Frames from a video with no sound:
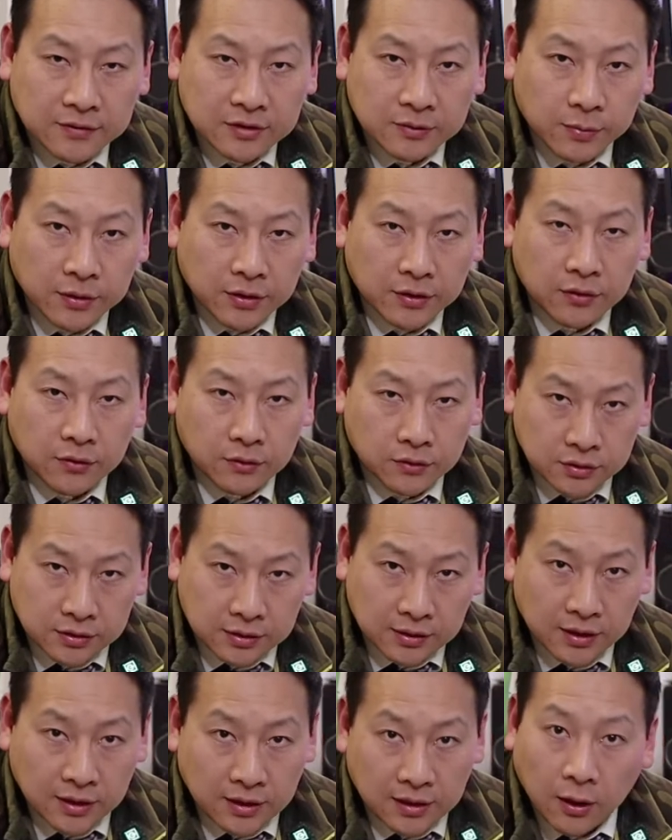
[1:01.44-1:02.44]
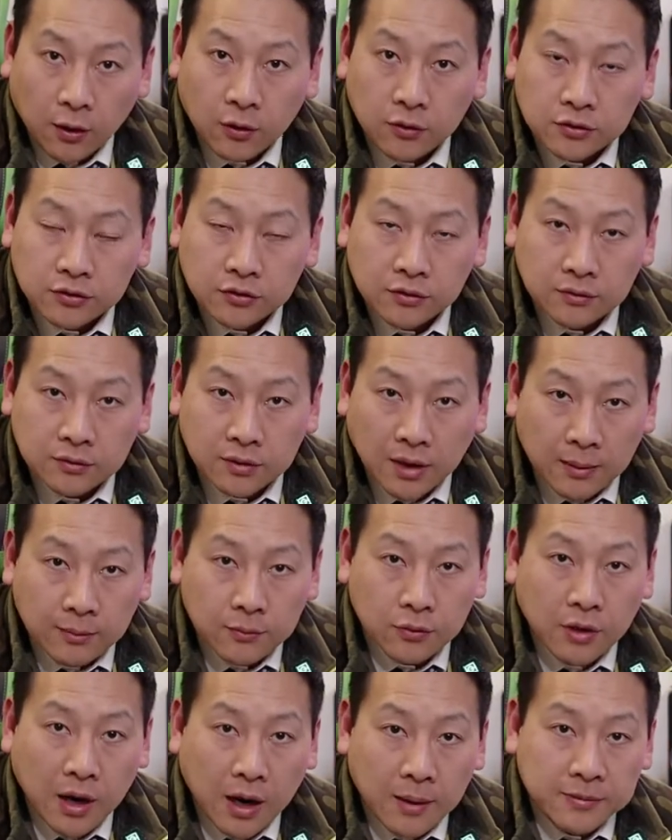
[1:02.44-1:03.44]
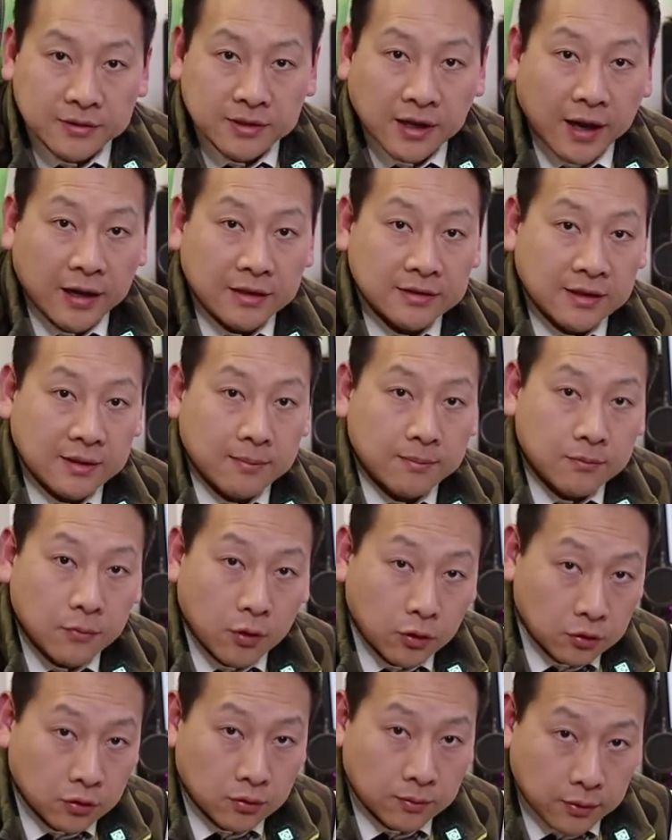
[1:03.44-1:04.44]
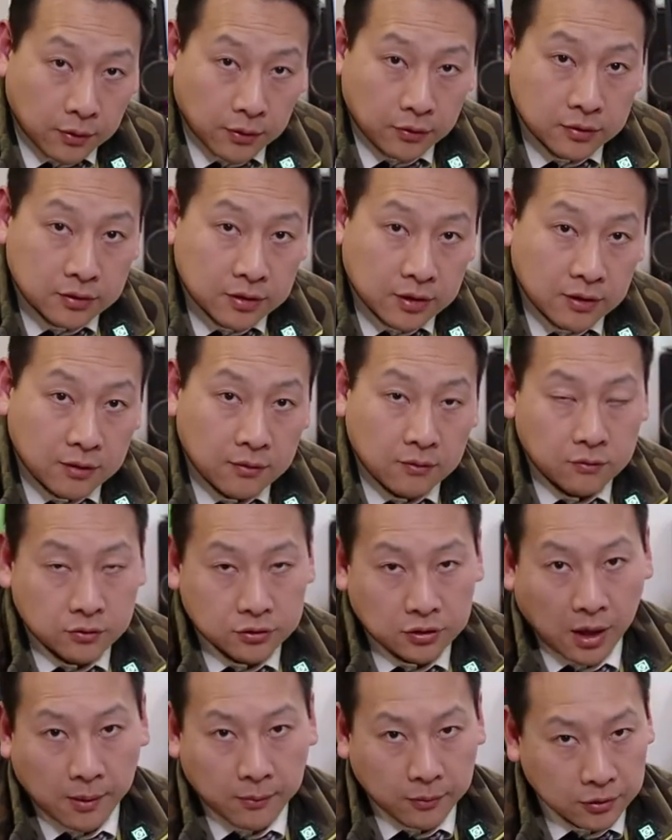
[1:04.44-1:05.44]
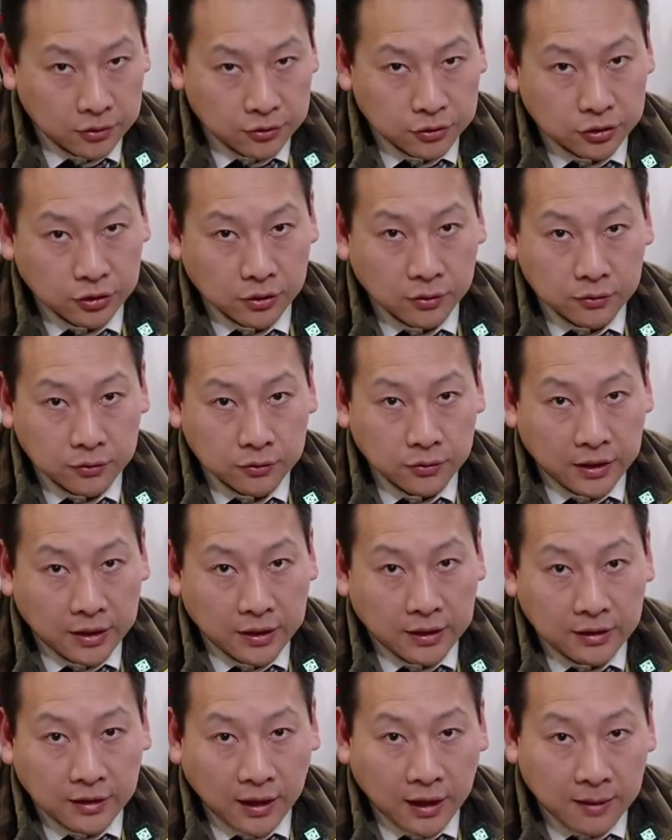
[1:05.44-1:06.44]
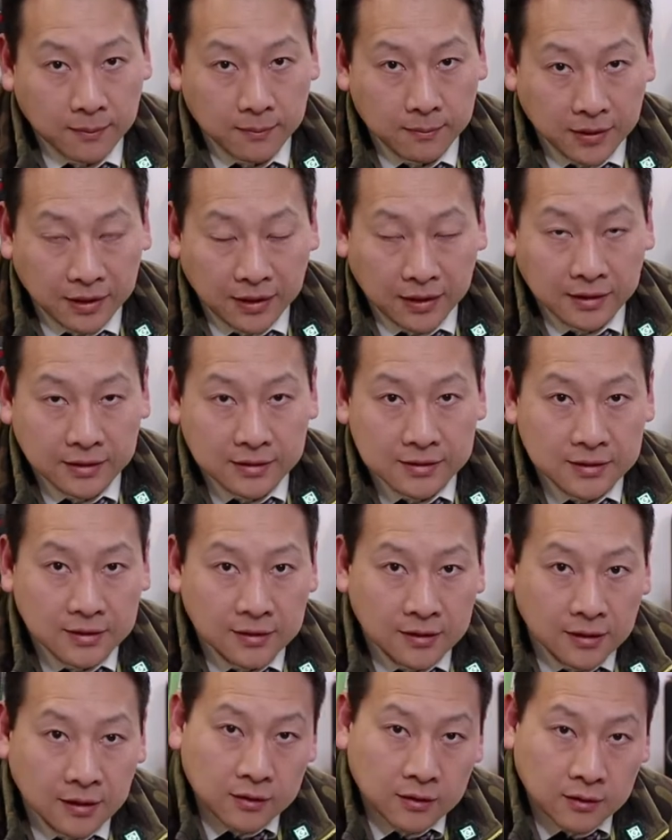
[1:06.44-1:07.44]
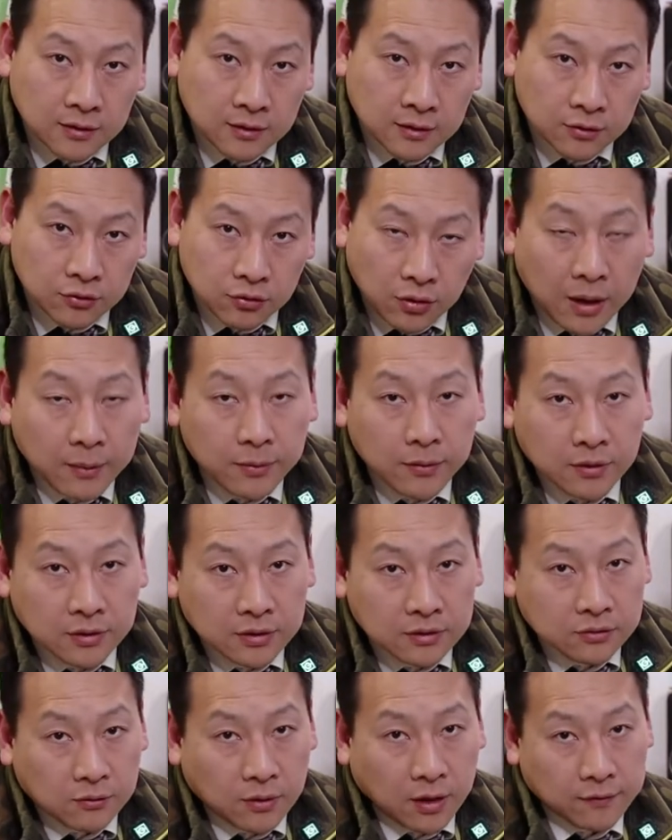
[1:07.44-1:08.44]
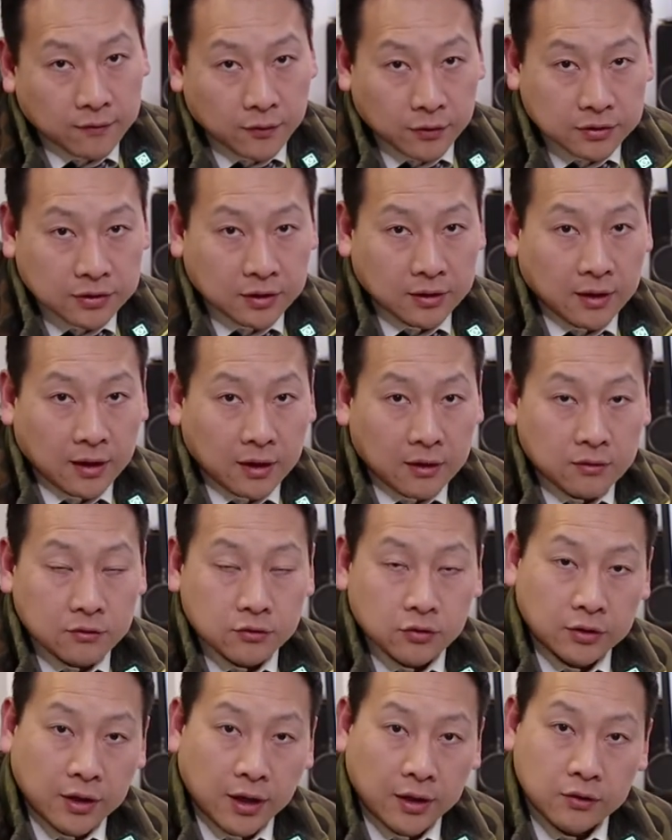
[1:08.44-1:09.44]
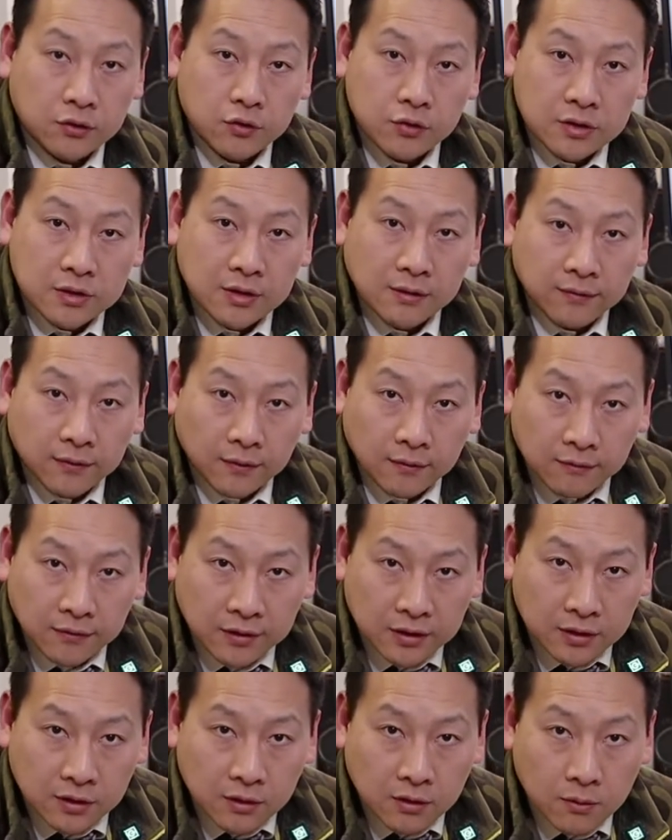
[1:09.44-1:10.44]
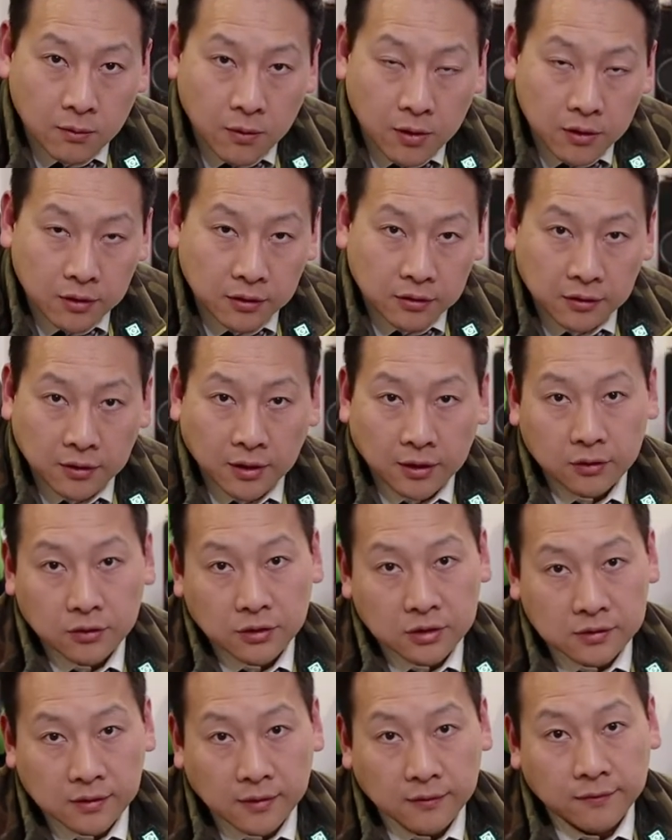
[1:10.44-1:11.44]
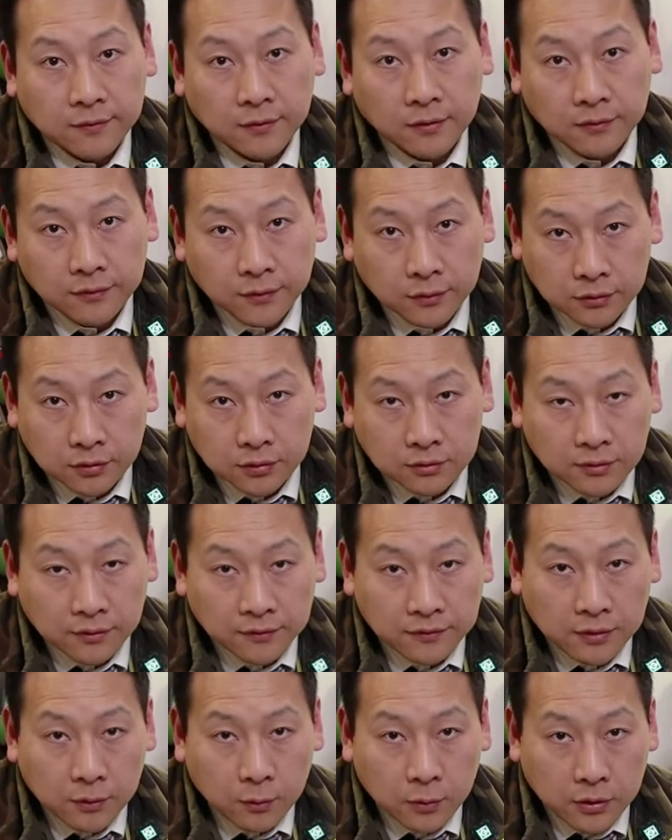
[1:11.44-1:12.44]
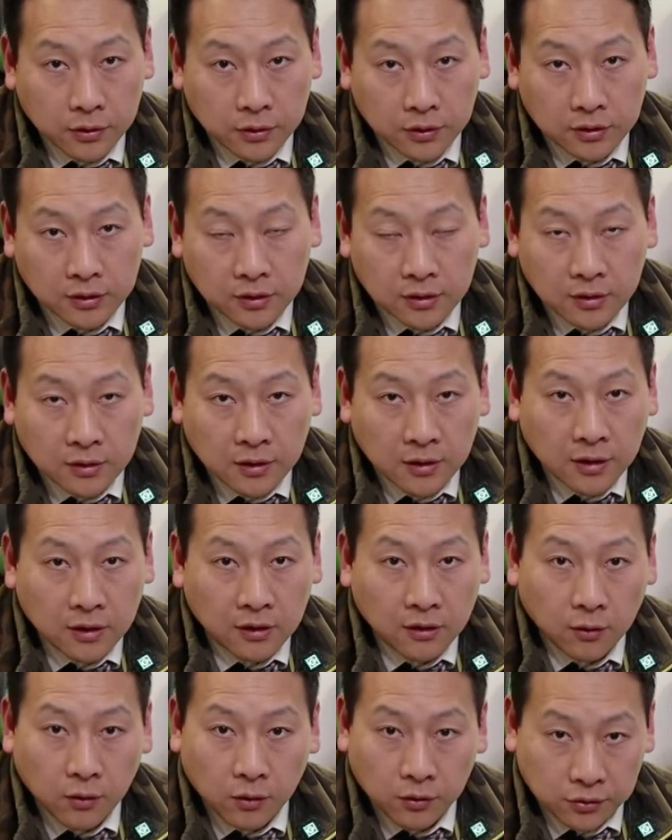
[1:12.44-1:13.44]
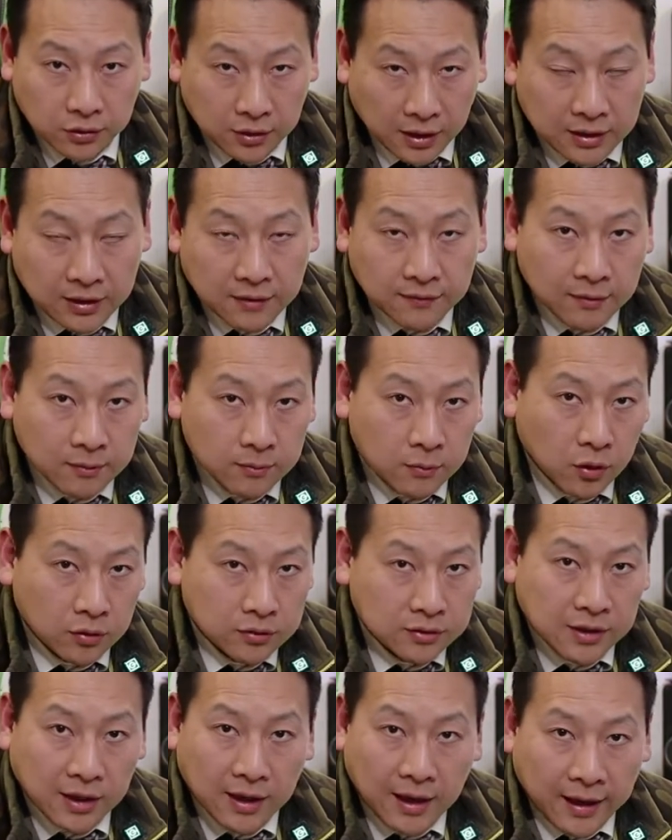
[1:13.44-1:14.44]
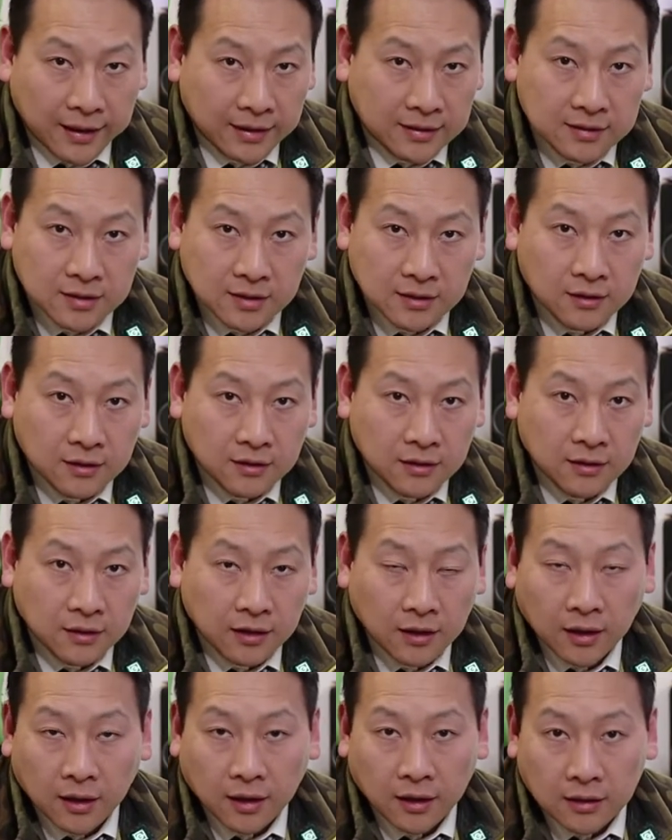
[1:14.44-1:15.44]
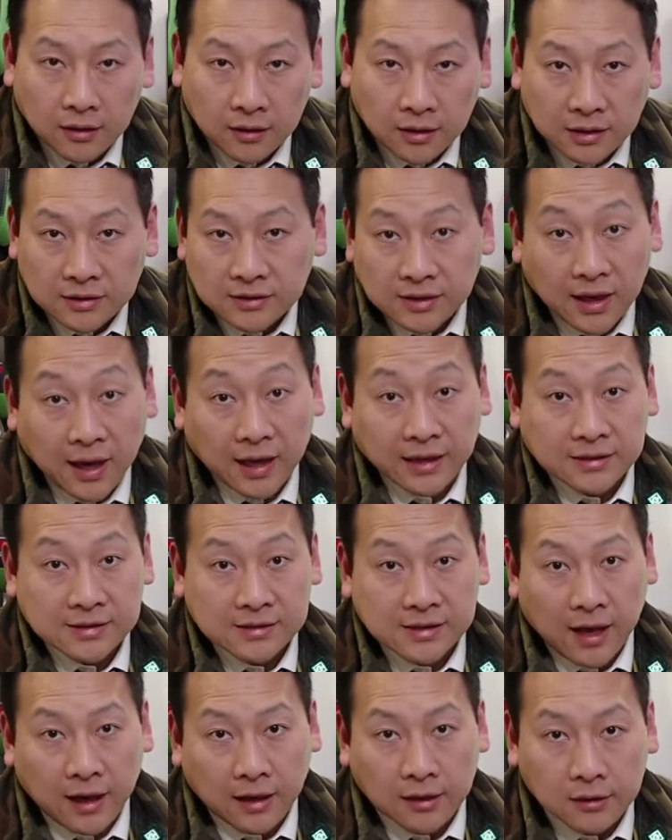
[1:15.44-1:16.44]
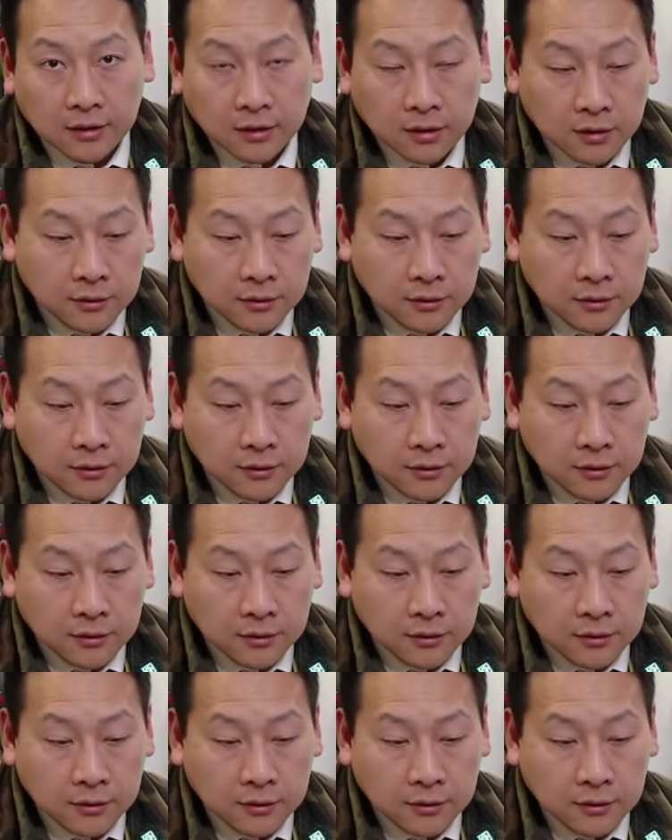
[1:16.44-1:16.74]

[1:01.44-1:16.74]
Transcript: is because it also double up as a monopod, which I'm going to show you in a minute. The tripod is quite versatile. You can use it for video work, you can use it for photography work, or you can even mount a light as a light stand.